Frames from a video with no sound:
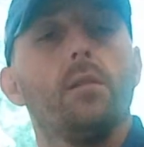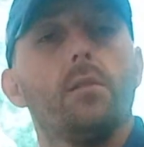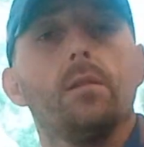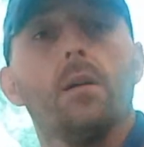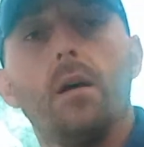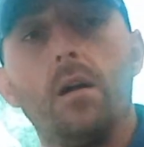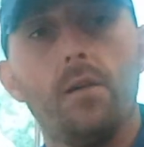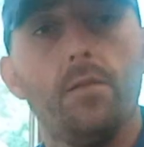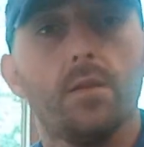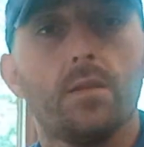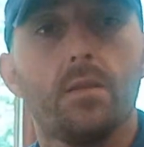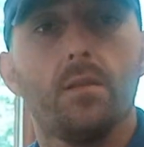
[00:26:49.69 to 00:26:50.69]
The
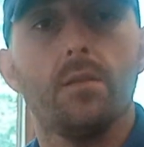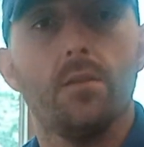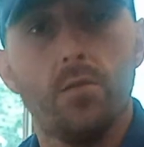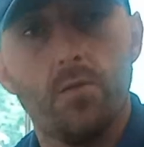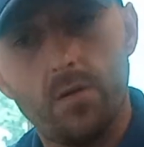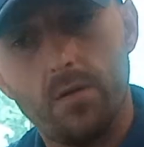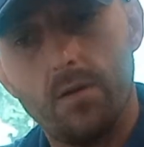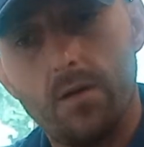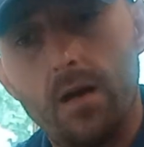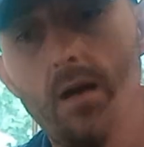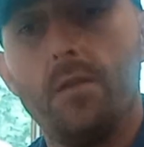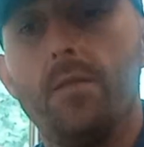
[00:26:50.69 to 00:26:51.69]
harvest, your
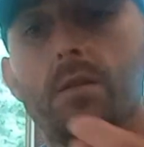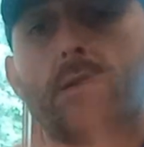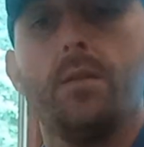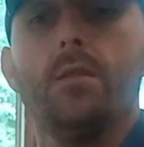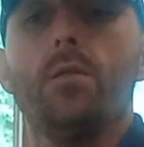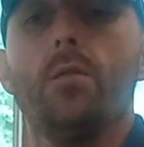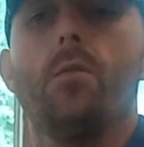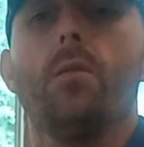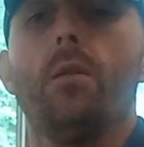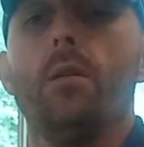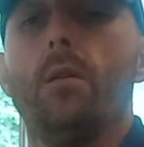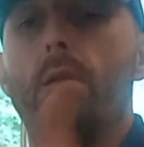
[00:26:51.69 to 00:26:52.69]
harvest is
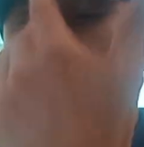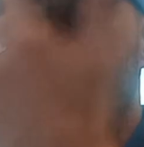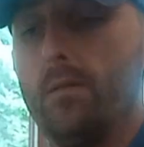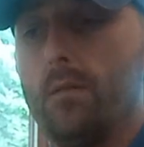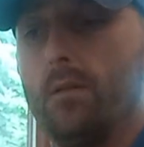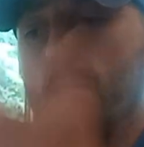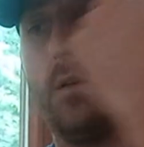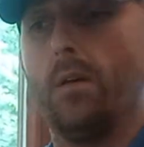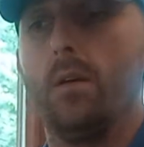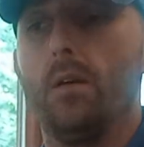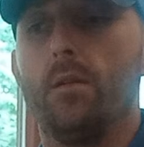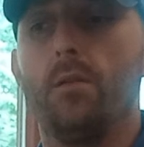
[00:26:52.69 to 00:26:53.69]
your
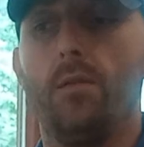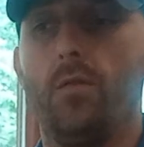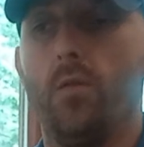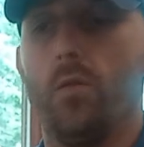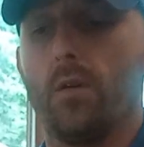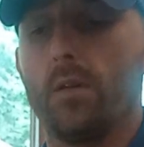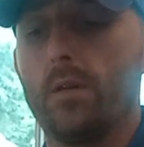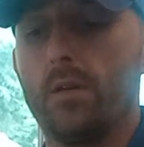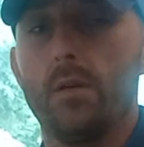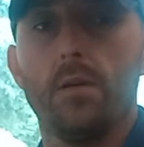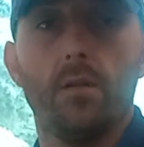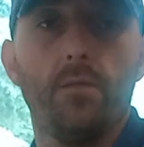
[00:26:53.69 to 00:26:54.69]
reward
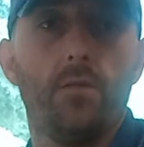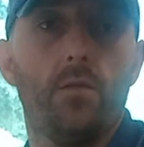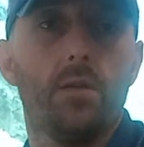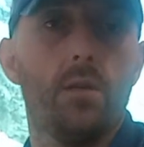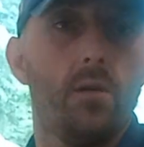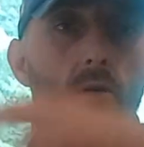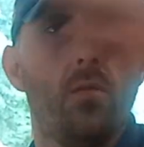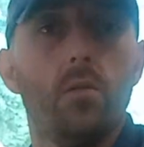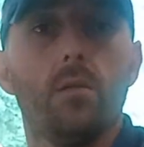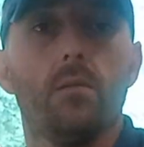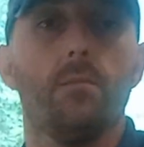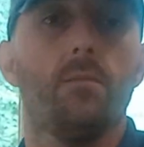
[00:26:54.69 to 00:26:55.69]
for the
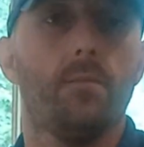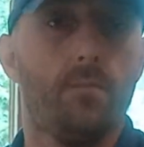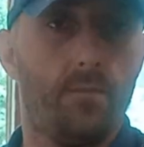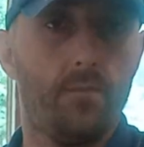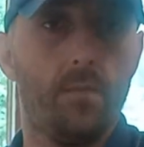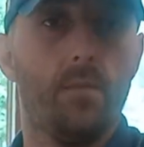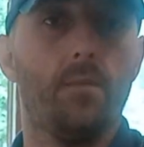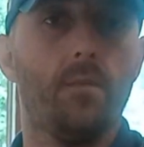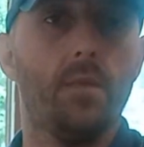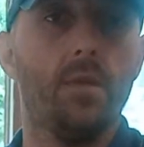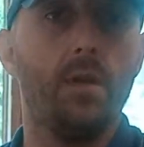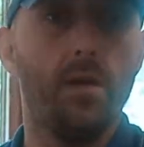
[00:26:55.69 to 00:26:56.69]
whole
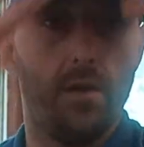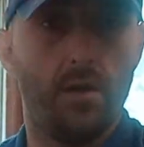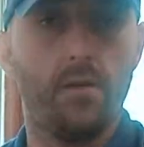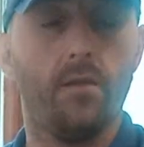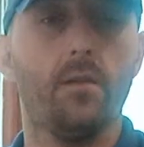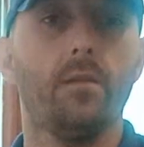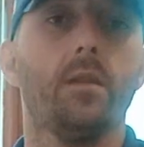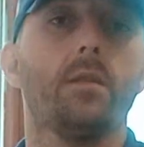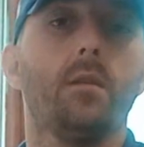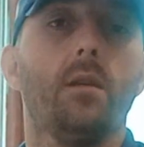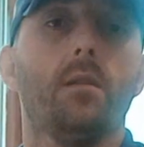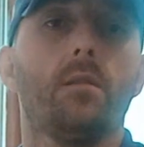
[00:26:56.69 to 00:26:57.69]
year, let's
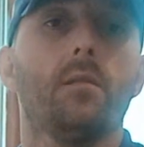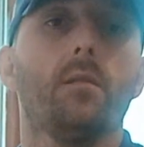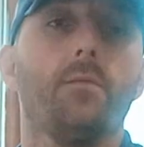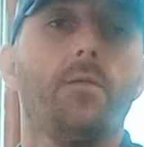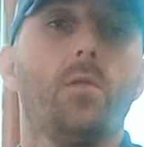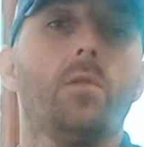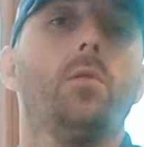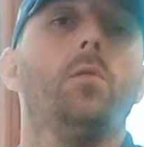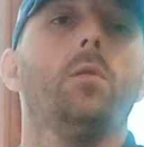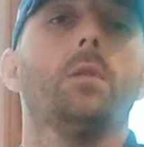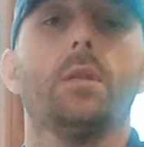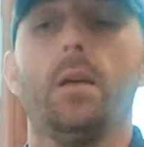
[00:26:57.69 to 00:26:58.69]
say for the
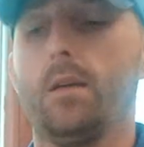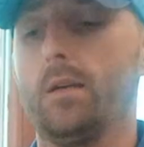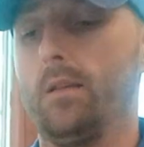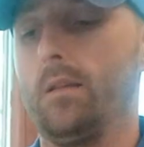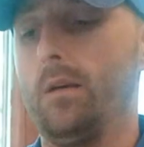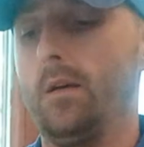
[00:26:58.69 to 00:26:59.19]
whole cycle,